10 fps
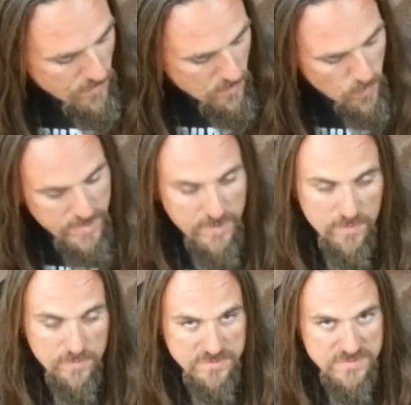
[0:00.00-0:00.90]

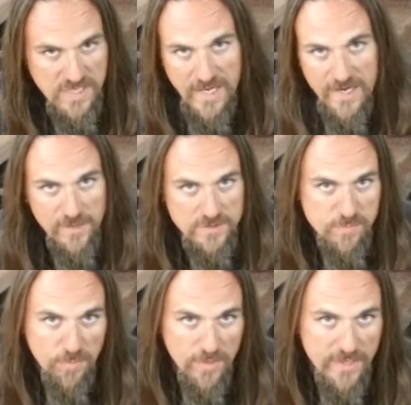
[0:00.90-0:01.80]
wheels, tires,
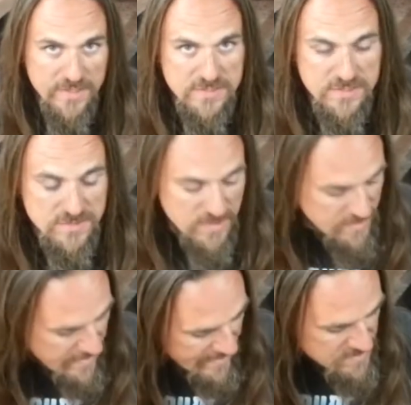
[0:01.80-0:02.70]
brakes,
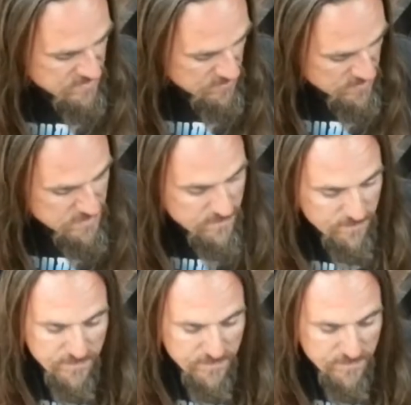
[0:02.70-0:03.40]
and axle.